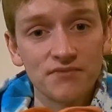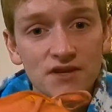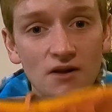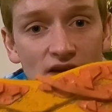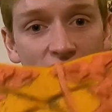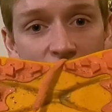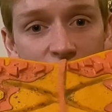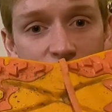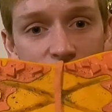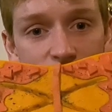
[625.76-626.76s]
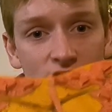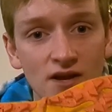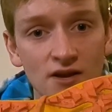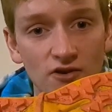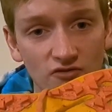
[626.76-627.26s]
You know, they have
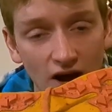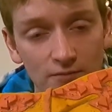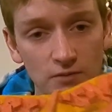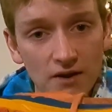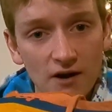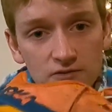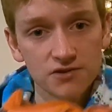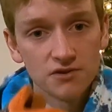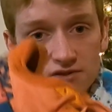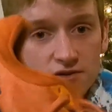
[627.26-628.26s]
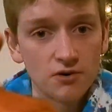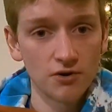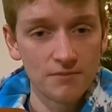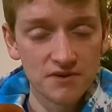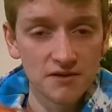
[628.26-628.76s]
Vibram outsole, so
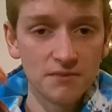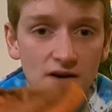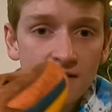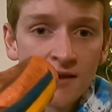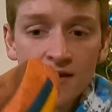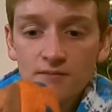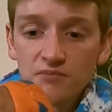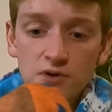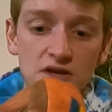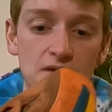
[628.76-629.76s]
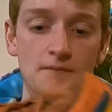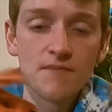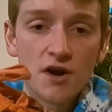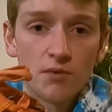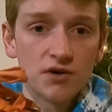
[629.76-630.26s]
grippy, but pretty
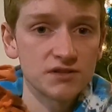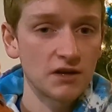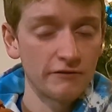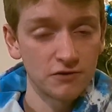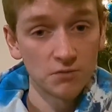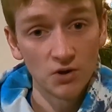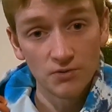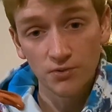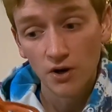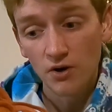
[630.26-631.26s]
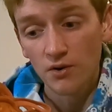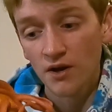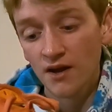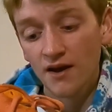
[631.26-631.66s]
minimal, so comfortable on the road.